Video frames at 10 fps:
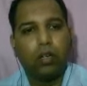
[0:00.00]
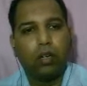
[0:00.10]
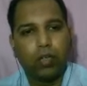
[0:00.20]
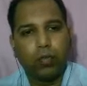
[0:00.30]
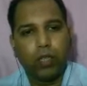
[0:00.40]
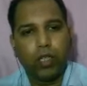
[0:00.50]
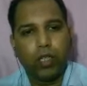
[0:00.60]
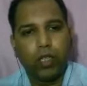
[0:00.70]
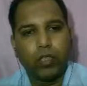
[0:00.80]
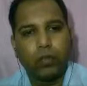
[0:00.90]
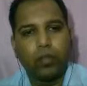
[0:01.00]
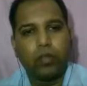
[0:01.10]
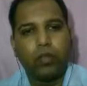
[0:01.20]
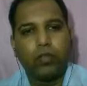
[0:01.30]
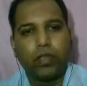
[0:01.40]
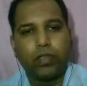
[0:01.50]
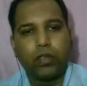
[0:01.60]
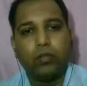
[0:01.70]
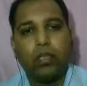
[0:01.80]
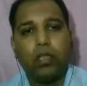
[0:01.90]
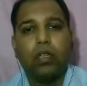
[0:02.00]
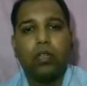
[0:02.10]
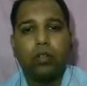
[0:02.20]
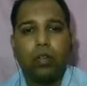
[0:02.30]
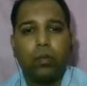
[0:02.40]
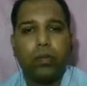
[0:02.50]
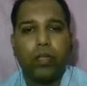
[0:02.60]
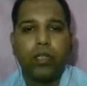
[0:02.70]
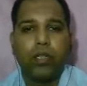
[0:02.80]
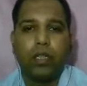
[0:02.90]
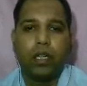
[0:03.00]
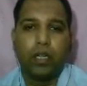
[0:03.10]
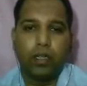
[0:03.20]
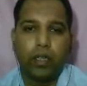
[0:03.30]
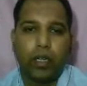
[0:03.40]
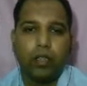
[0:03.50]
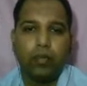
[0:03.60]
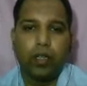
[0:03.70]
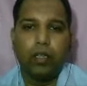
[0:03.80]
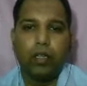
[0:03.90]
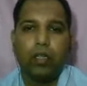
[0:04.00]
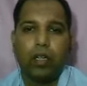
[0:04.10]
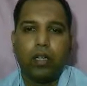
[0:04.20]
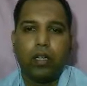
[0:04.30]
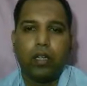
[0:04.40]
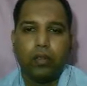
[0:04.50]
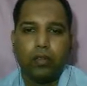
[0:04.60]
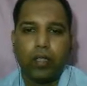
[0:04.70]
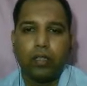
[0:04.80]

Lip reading: or replacement of system components that may affect